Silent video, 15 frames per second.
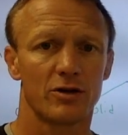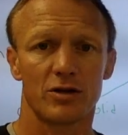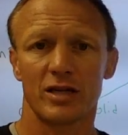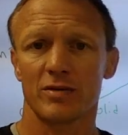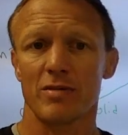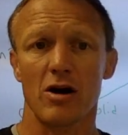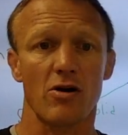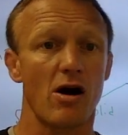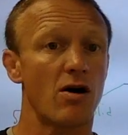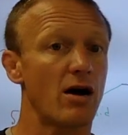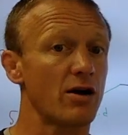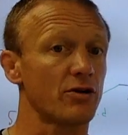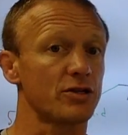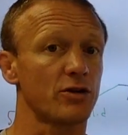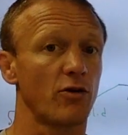So it doesn't matter
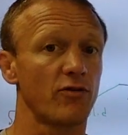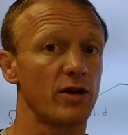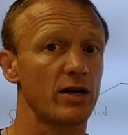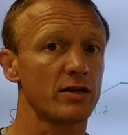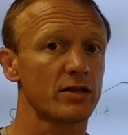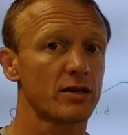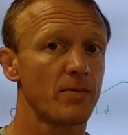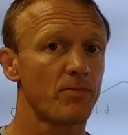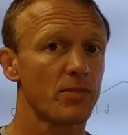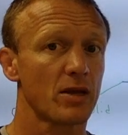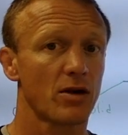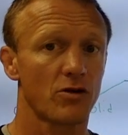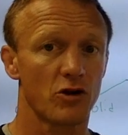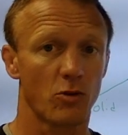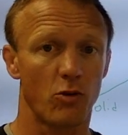how hot your stove gets,
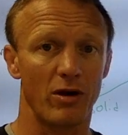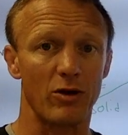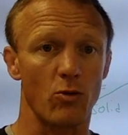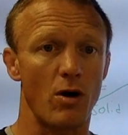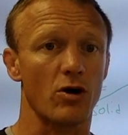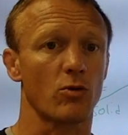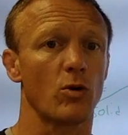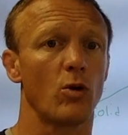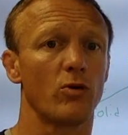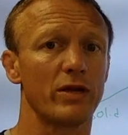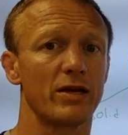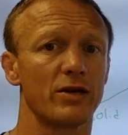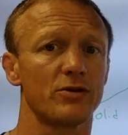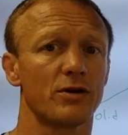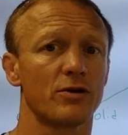your boiling water will
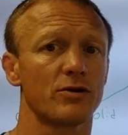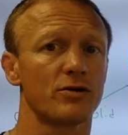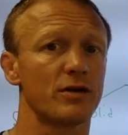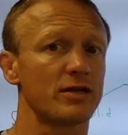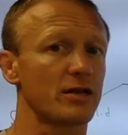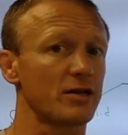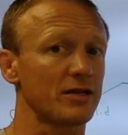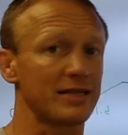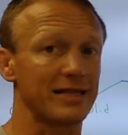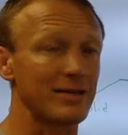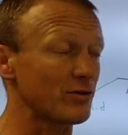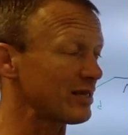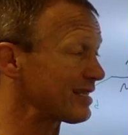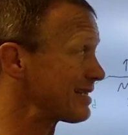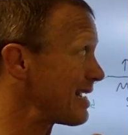only get to 100 degrees Celsius,
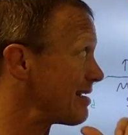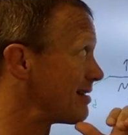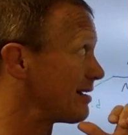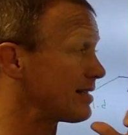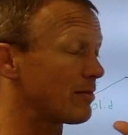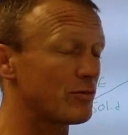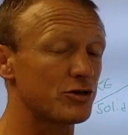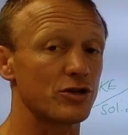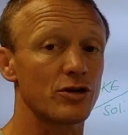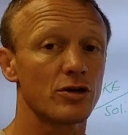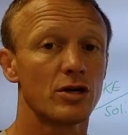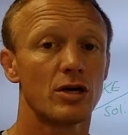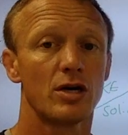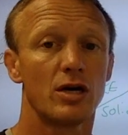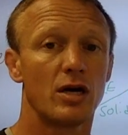and it will stay at that
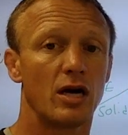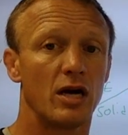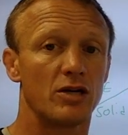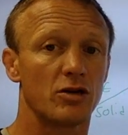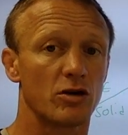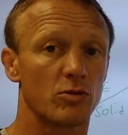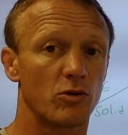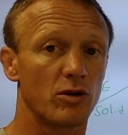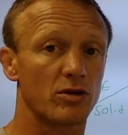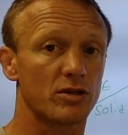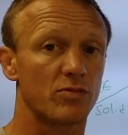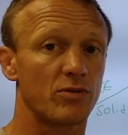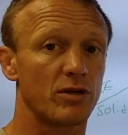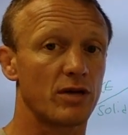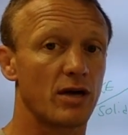temperature until it
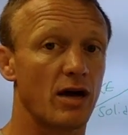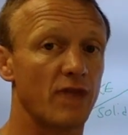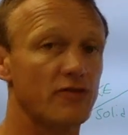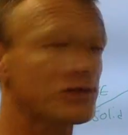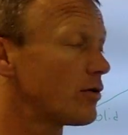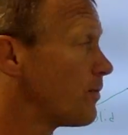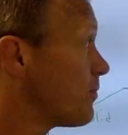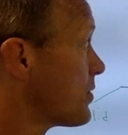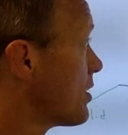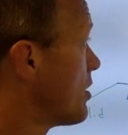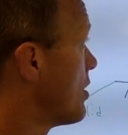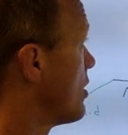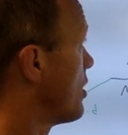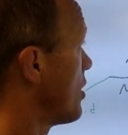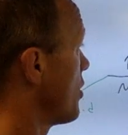boils completely off. So
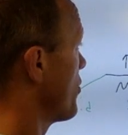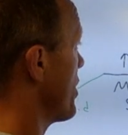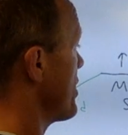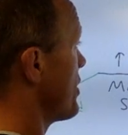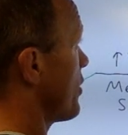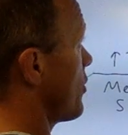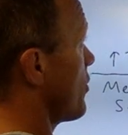right